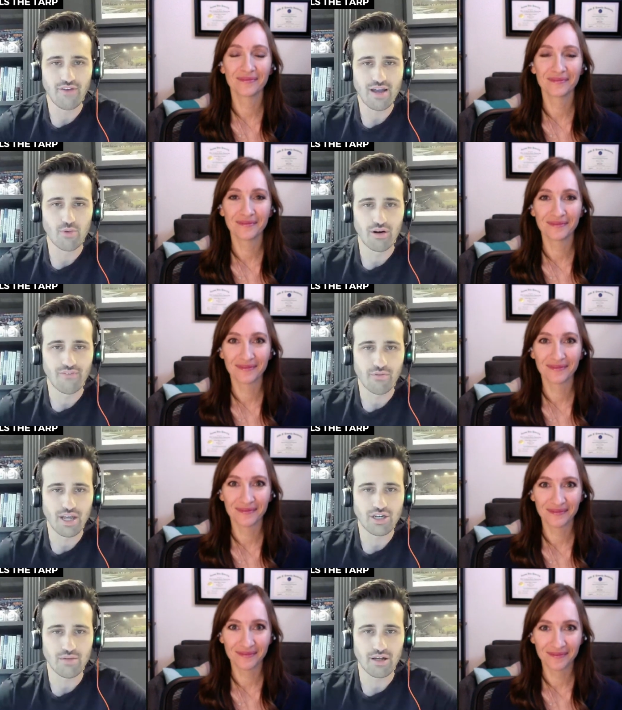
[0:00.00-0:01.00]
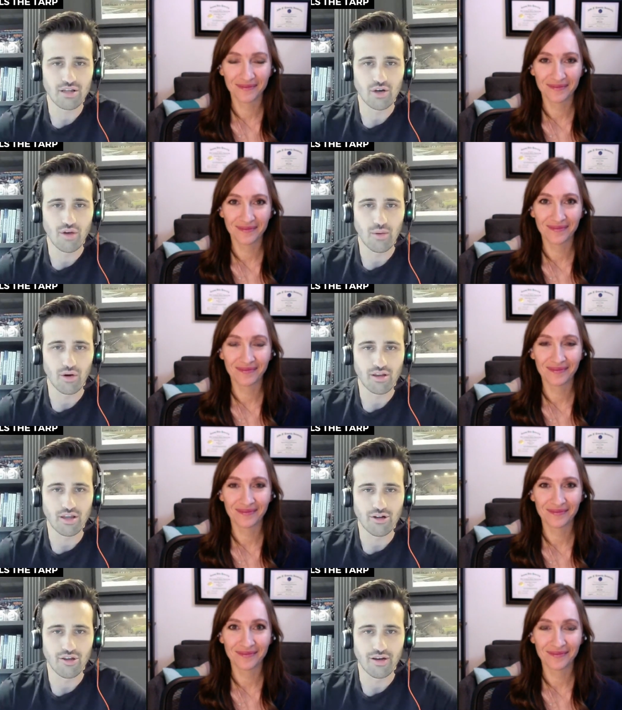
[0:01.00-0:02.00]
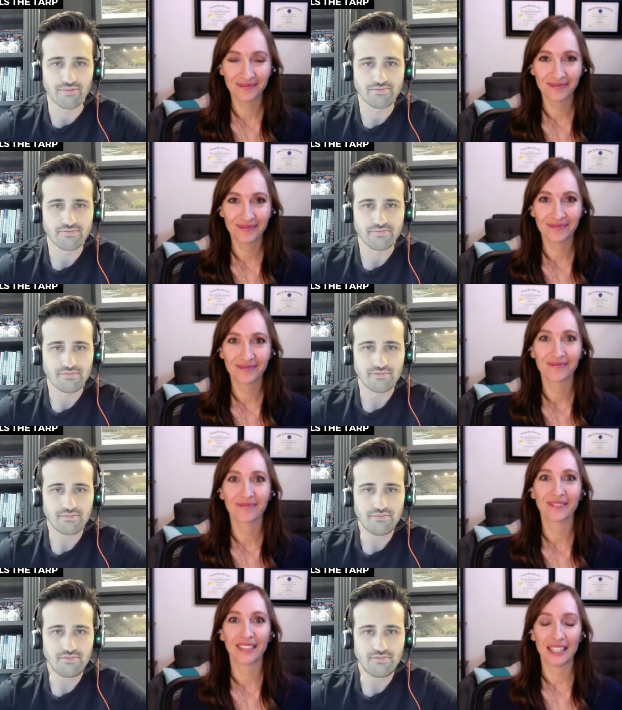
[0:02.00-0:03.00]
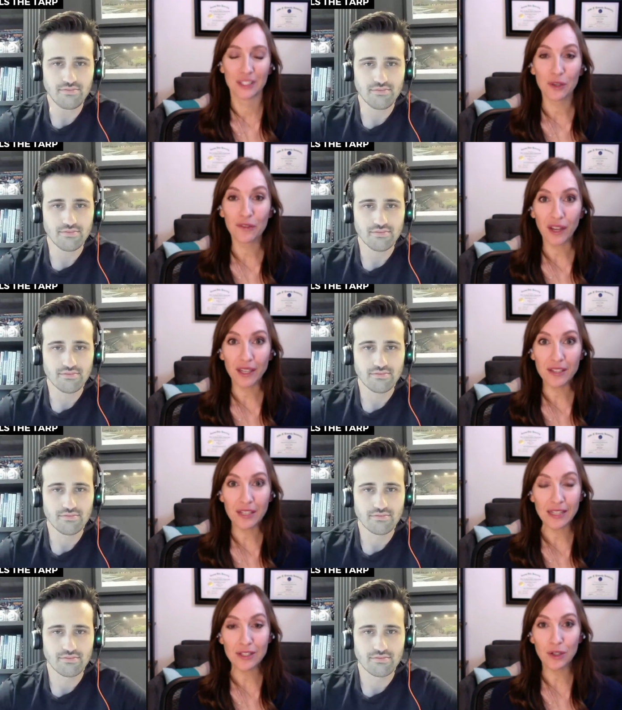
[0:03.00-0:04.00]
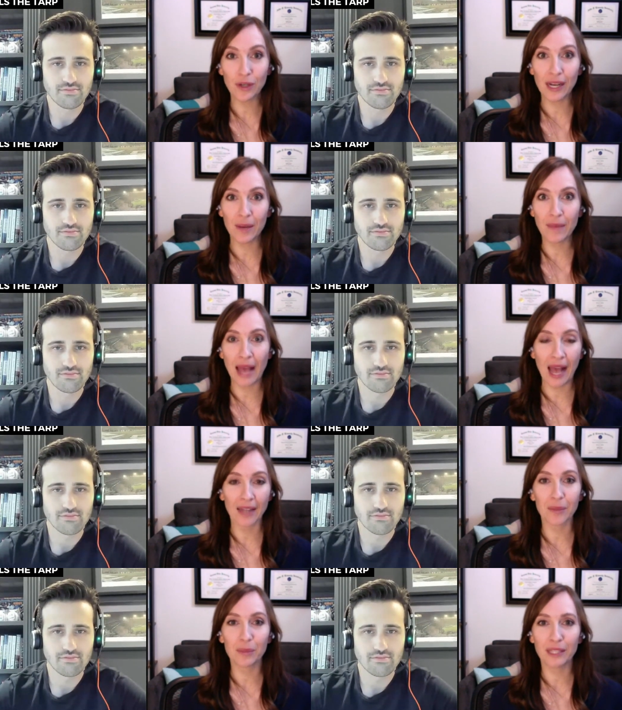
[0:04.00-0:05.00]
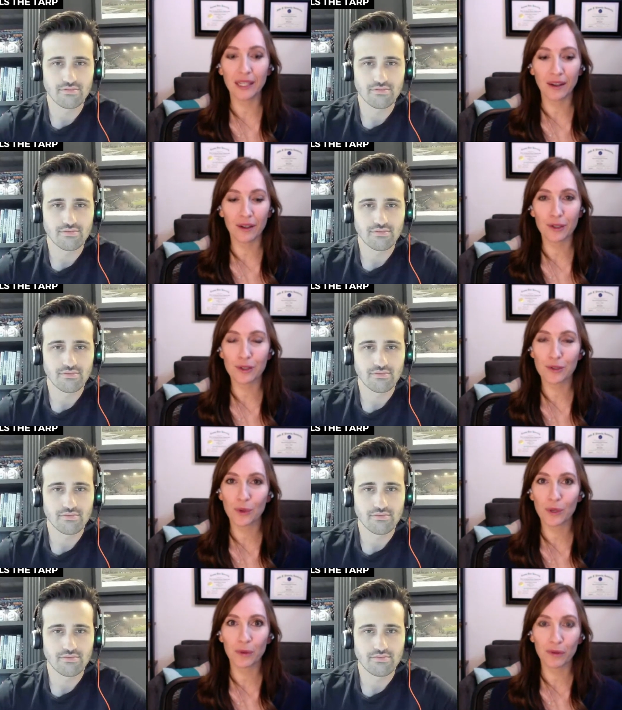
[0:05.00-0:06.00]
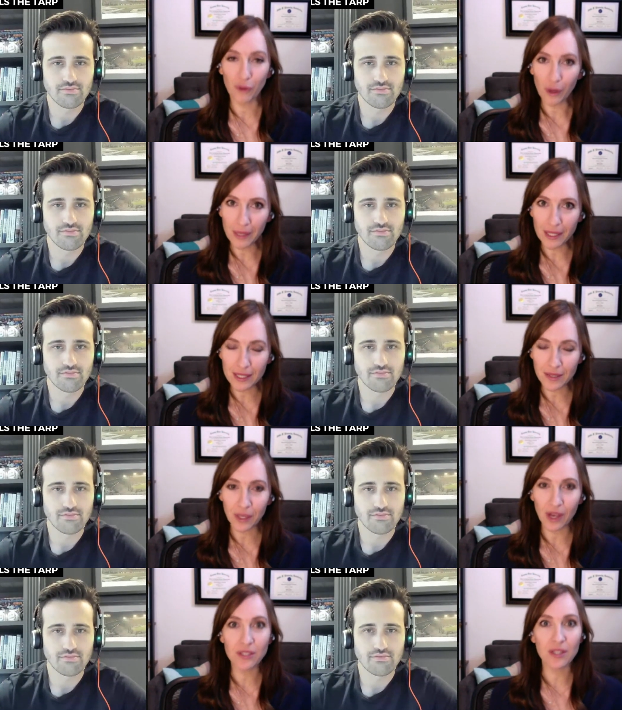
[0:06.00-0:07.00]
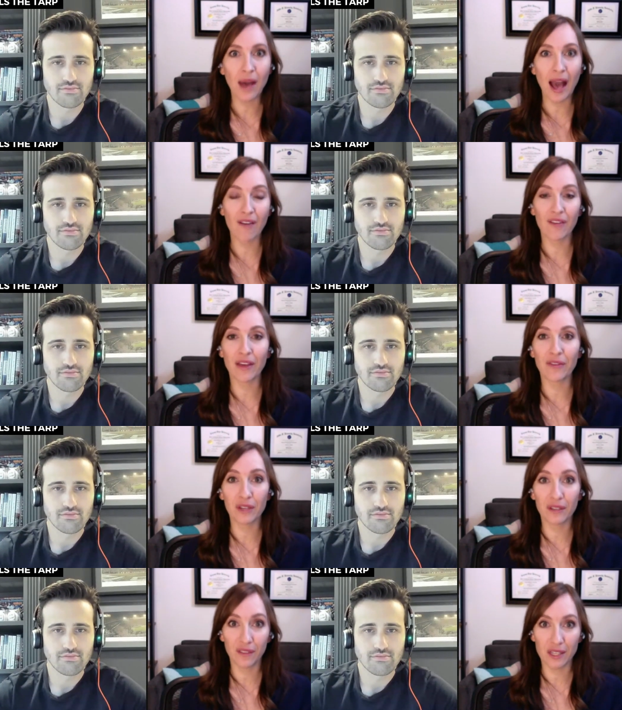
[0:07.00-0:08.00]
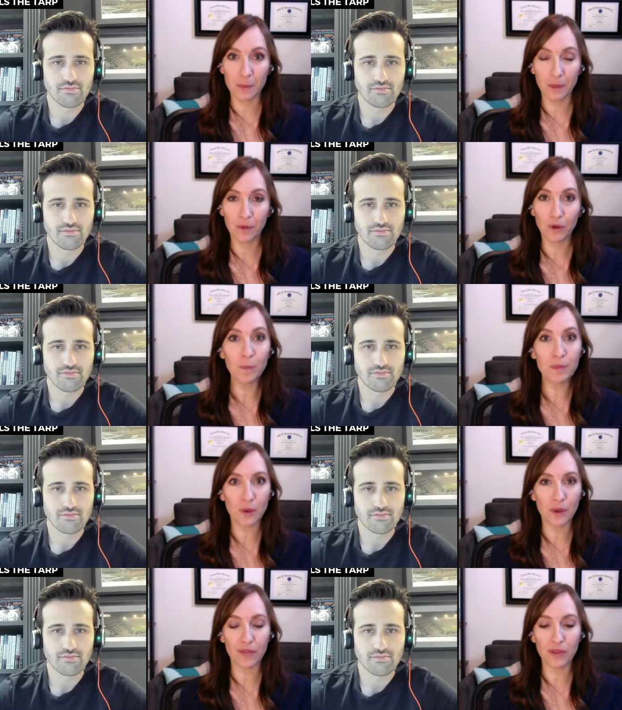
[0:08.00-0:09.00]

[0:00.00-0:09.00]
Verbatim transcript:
Speaker 1: find more information about the great work that you're doing?
Speaker 2: So you can find us on Instagram at complete underscore performance. We also have a free Facebook group. So if